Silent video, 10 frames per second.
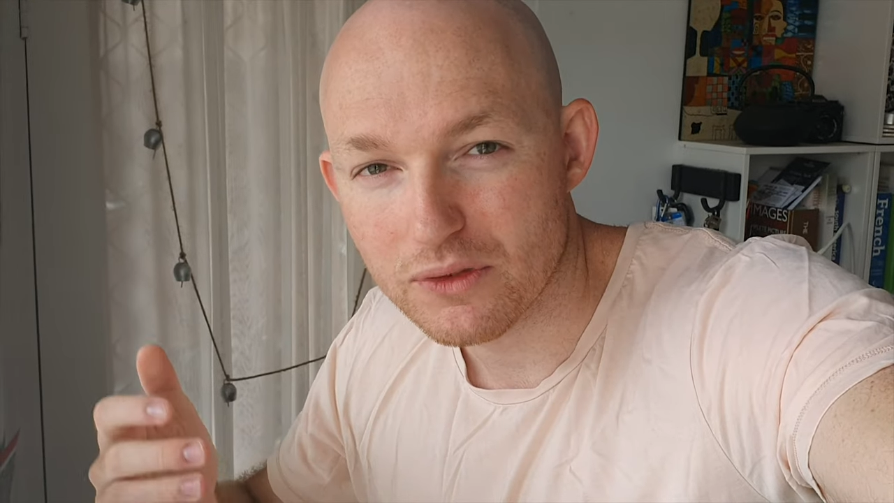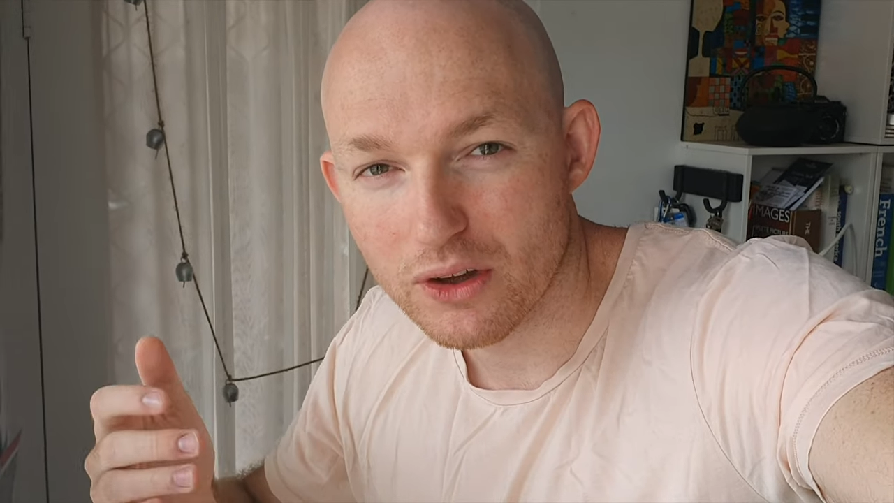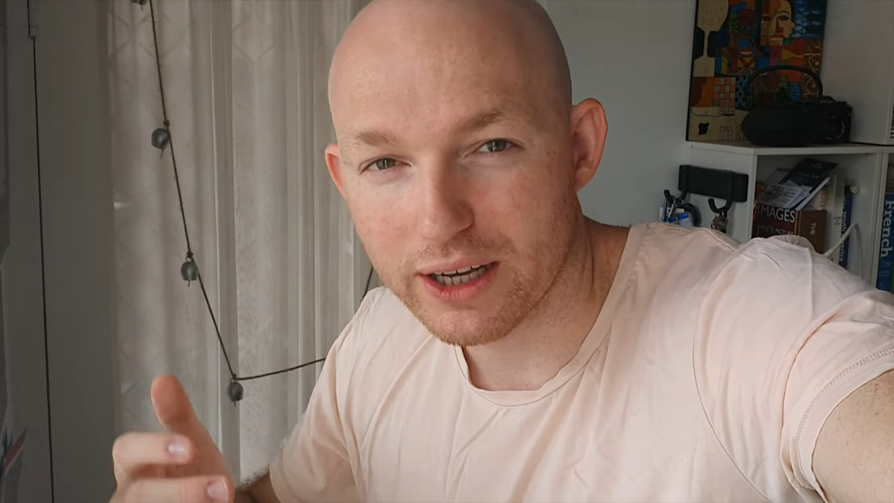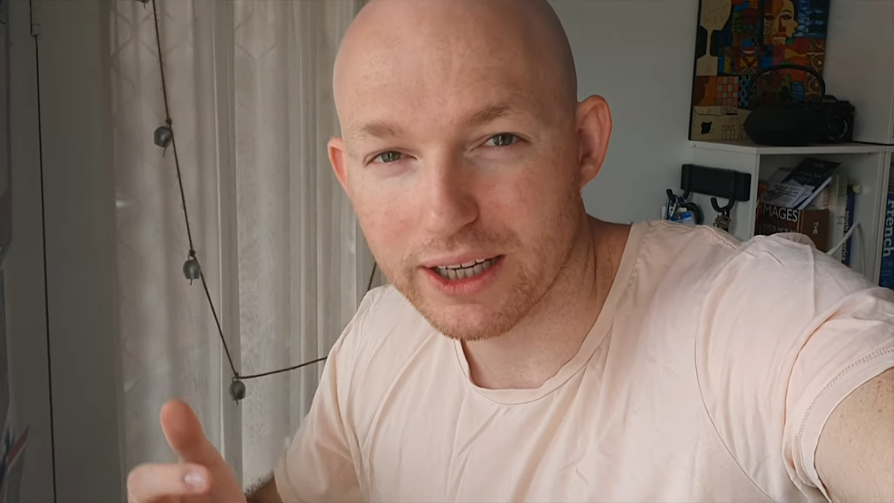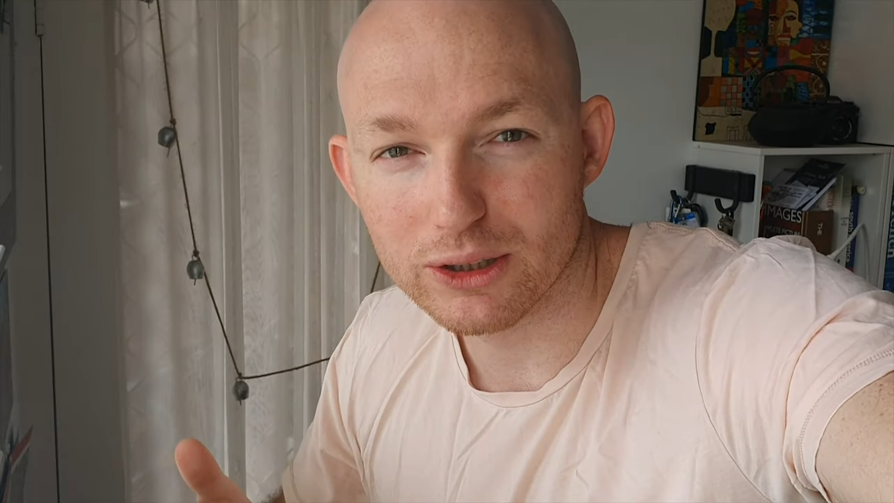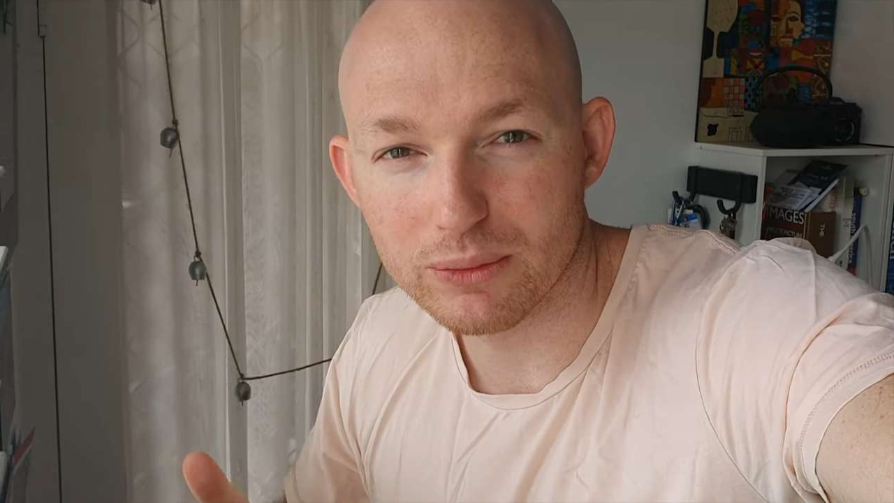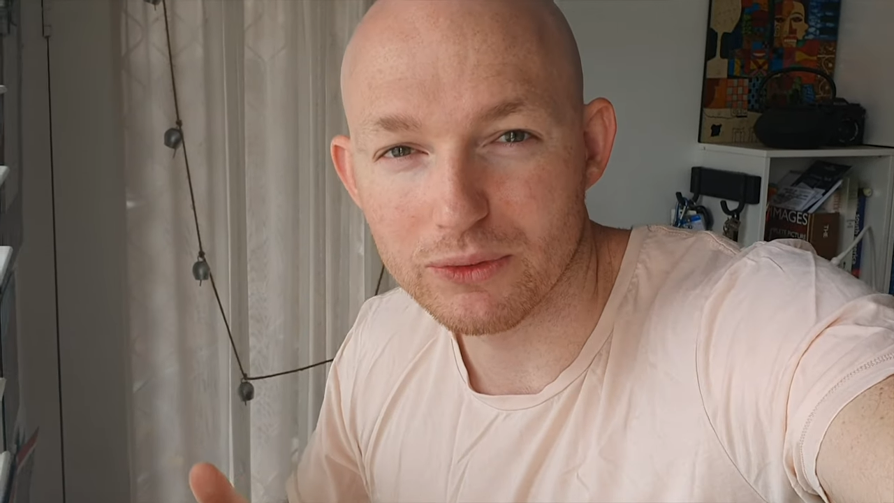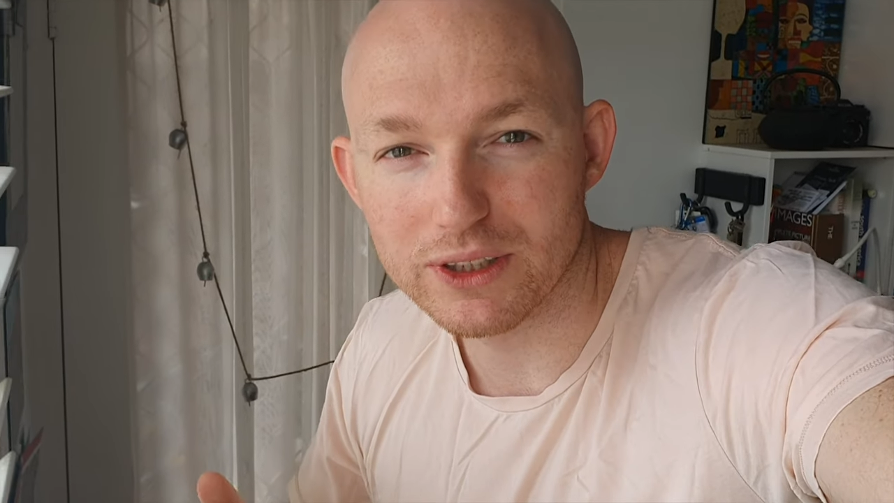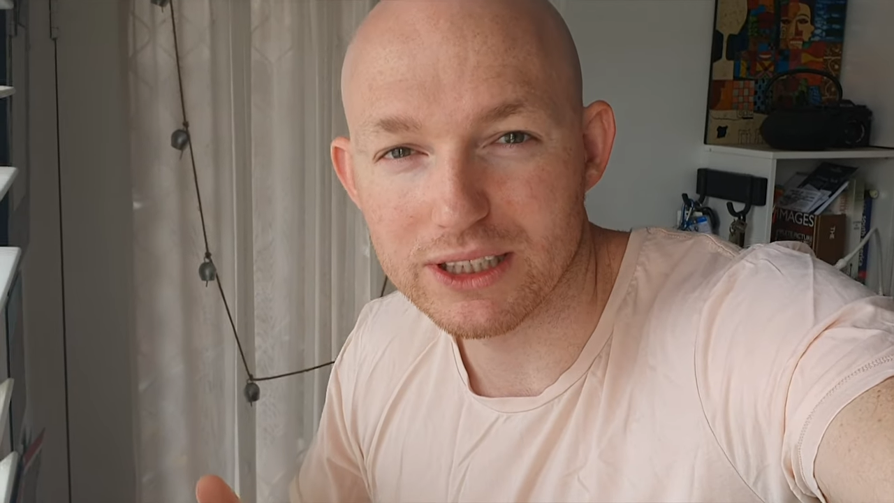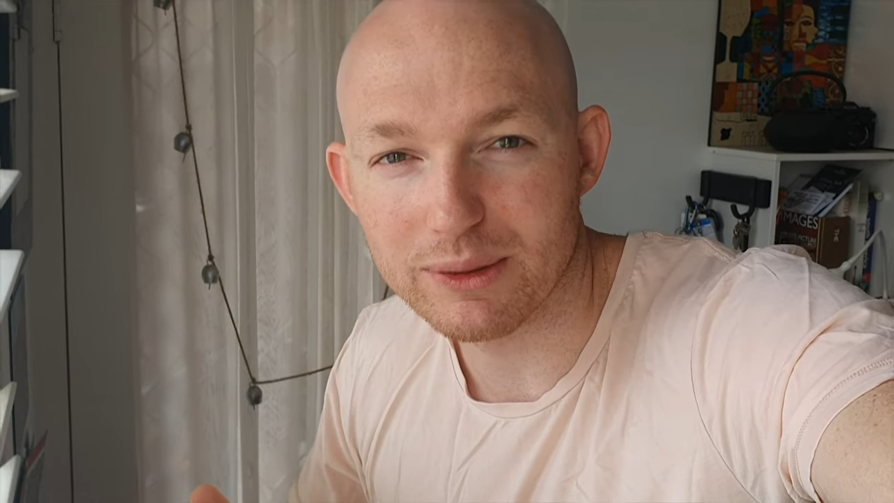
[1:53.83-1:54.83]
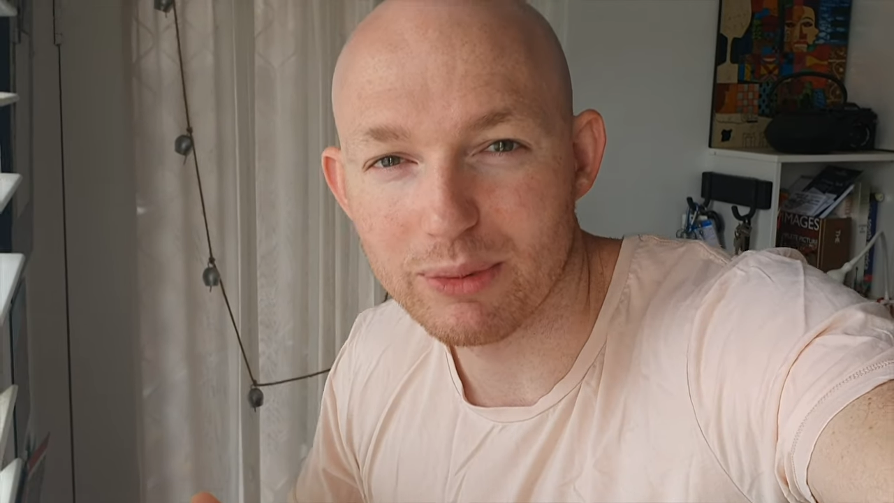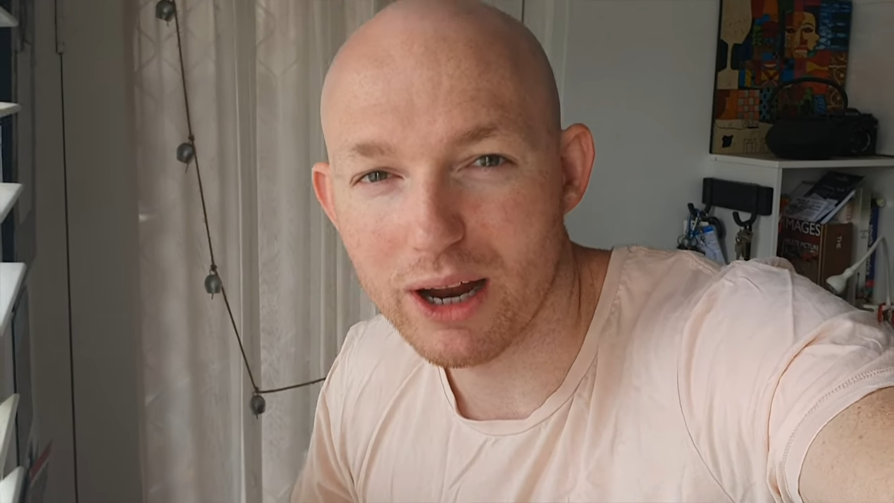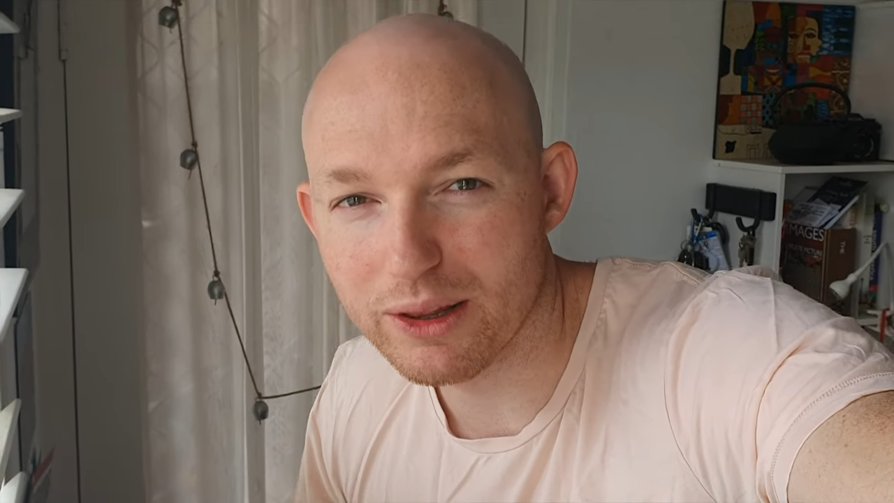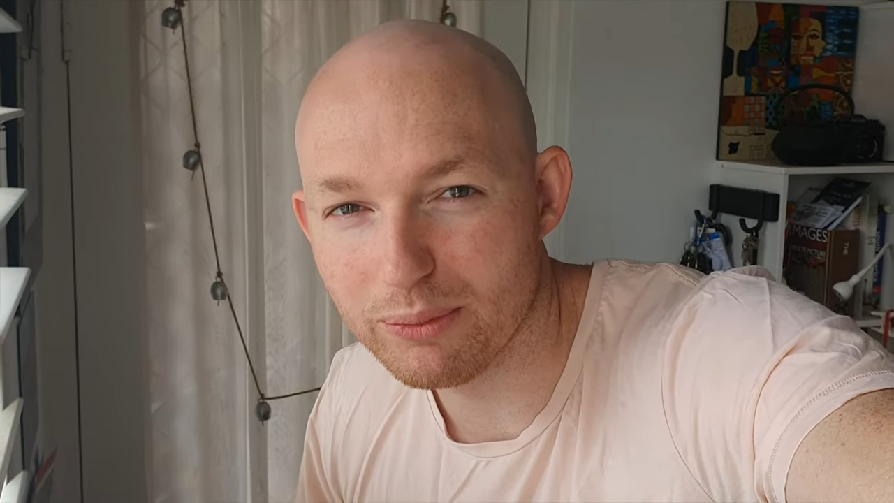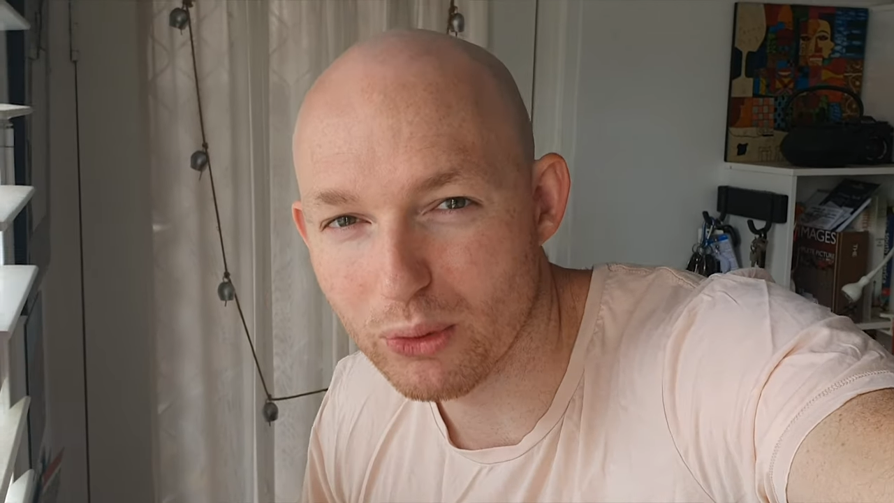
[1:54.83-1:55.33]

I guess I'm officially part of the